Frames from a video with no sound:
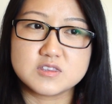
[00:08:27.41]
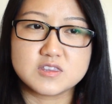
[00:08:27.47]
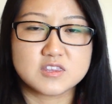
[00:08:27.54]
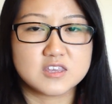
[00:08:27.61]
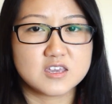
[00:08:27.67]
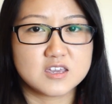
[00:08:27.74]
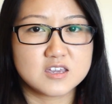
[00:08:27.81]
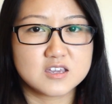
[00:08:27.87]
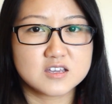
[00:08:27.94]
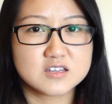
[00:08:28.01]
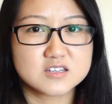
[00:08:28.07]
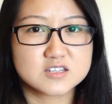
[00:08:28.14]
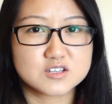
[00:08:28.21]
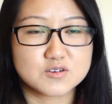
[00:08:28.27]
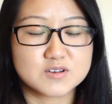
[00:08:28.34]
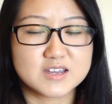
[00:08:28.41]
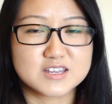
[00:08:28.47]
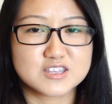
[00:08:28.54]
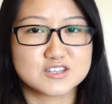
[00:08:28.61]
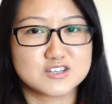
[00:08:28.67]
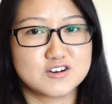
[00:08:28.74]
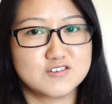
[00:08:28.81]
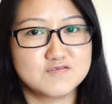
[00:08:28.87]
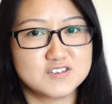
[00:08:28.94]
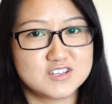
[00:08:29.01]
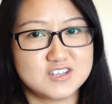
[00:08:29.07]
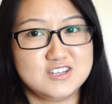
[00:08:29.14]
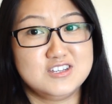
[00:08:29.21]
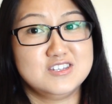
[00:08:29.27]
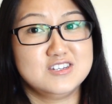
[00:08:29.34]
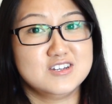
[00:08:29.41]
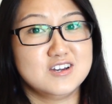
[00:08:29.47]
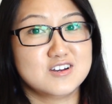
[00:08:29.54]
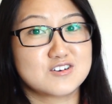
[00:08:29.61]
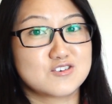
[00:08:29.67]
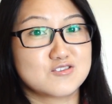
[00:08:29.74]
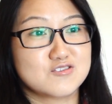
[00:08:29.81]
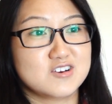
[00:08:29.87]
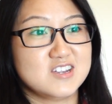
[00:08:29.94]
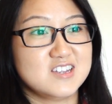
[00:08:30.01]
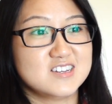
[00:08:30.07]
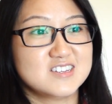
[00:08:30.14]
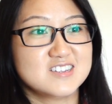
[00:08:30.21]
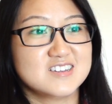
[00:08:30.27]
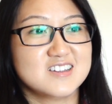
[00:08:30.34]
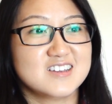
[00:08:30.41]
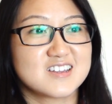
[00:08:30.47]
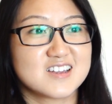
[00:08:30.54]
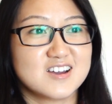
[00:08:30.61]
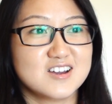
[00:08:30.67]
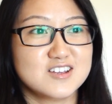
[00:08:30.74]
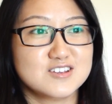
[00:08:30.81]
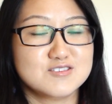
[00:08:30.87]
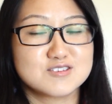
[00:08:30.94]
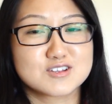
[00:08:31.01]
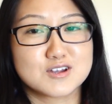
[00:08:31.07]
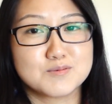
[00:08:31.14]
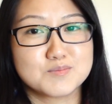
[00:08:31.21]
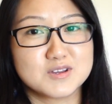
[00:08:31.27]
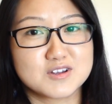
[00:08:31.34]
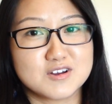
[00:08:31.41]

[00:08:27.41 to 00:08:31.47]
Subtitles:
thing. So like the service is not great. Like I use a company